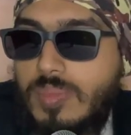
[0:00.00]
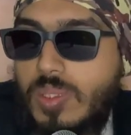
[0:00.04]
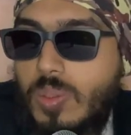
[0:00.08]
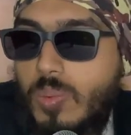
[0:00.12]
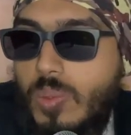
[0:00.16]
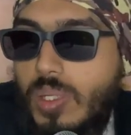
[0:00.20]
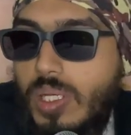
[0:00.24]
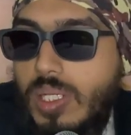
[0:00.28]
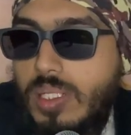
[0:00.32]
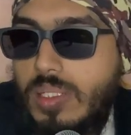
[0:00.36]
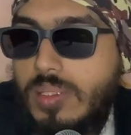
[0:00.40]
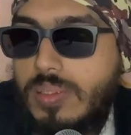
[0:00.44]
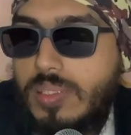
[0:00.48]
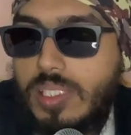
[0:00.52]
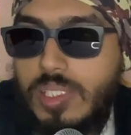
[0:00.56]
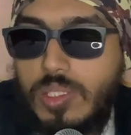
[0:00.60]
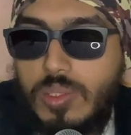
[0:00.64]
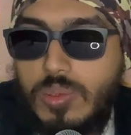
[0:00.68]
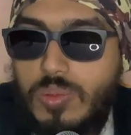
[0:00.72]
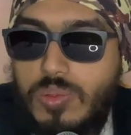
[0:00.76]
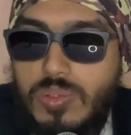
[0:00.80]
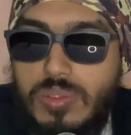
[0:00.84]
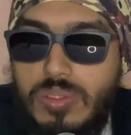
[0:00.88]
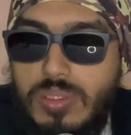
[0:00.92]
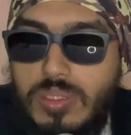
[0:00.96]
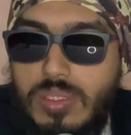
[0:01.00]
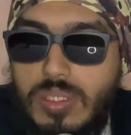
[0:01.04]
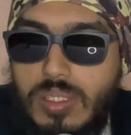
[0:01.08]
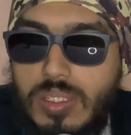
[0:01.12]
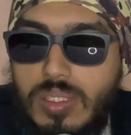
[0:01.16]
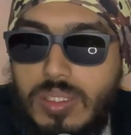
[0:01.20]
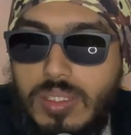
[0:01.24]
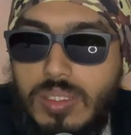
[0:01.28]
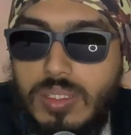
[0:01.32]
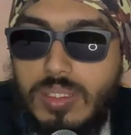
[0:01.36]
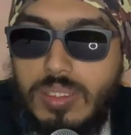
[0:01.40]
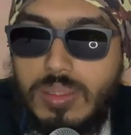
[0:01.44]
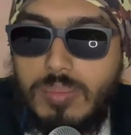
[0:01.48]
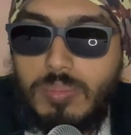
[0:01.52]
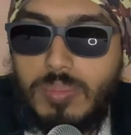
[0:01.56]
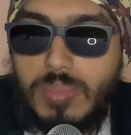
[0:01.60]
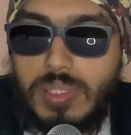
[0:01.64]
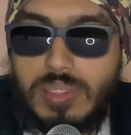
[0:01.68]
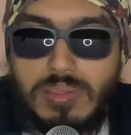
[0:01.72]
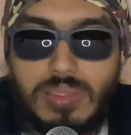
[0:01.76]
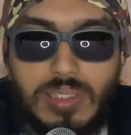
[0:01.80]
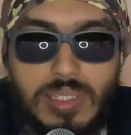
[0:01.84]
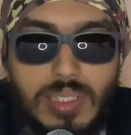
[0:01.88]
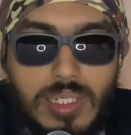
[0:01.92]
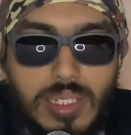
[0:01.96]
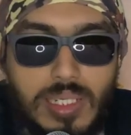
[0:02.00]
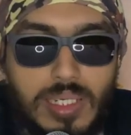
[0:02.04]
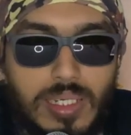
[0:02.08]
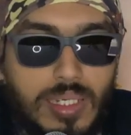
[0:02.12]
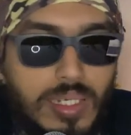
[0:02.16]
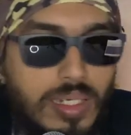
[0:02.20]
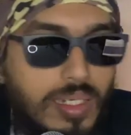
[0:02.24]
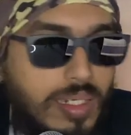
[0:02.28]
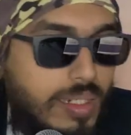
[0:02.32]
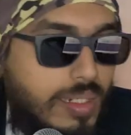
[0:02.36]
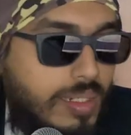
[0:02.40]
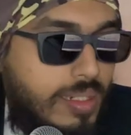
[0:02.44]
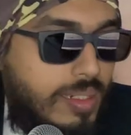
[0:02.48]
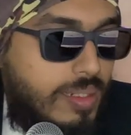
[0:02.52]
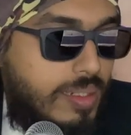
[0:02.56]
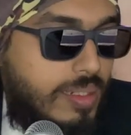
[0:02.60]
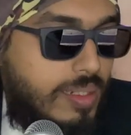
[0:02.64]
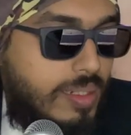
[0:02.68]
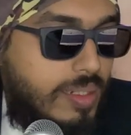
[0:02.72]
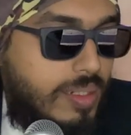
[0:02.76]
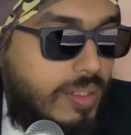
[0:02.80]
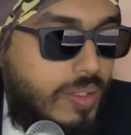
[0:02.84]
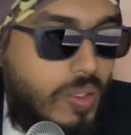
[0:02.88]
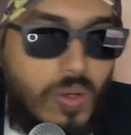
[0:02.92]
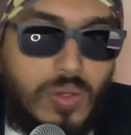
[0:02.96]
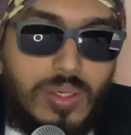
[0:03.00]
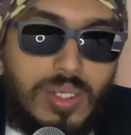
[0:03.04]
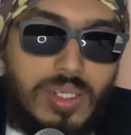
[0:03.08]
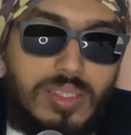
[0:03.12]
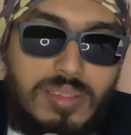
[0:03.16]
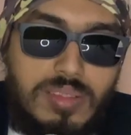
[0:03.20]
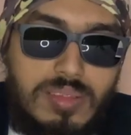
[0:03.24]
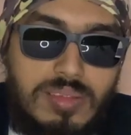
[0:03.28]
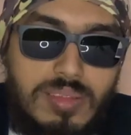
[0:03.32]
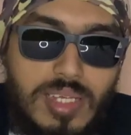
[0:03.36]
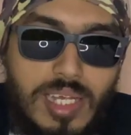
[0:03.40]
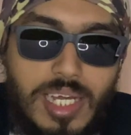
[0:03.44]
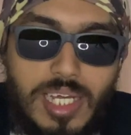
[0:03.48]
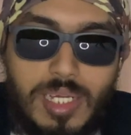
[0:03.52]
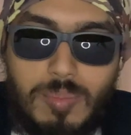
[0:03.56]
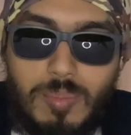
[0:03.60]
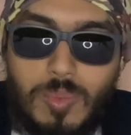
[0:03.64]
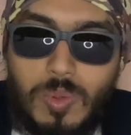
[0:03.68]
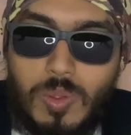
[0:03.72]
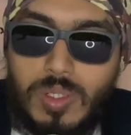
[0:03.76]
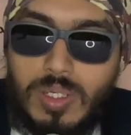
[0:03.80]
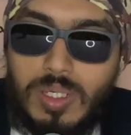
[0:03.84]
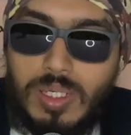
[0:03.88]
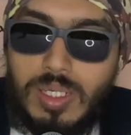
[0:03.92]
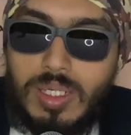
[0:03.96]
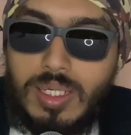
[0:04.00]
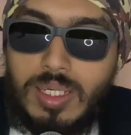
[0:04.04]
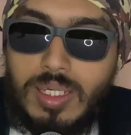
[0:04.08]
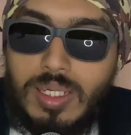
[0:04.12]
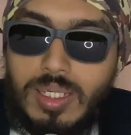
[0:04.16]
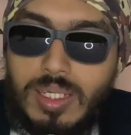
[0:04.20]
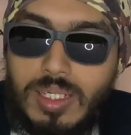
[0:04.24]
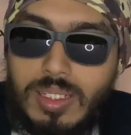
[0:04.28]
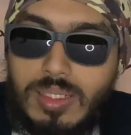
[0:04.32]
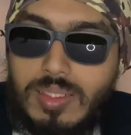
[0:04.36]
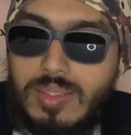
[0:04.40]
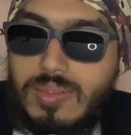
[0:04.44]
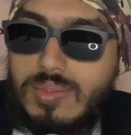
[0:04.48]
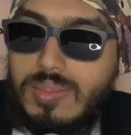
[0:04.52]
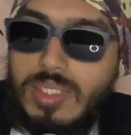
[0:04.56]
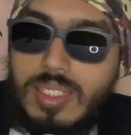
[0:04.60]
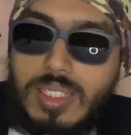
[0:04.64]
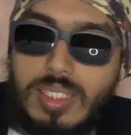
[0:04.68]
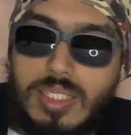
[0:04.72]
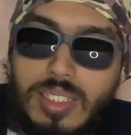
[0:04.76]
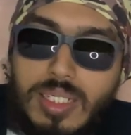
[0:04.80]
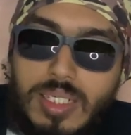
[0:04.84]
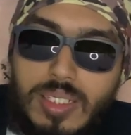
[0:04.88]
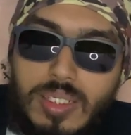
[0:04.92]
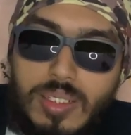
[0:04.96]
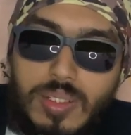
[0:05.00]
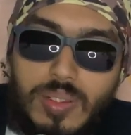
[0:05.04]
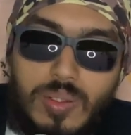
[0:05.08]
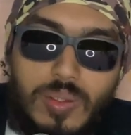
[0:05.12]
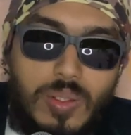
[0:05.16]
Well, they used basically Congress's handbook. They said that,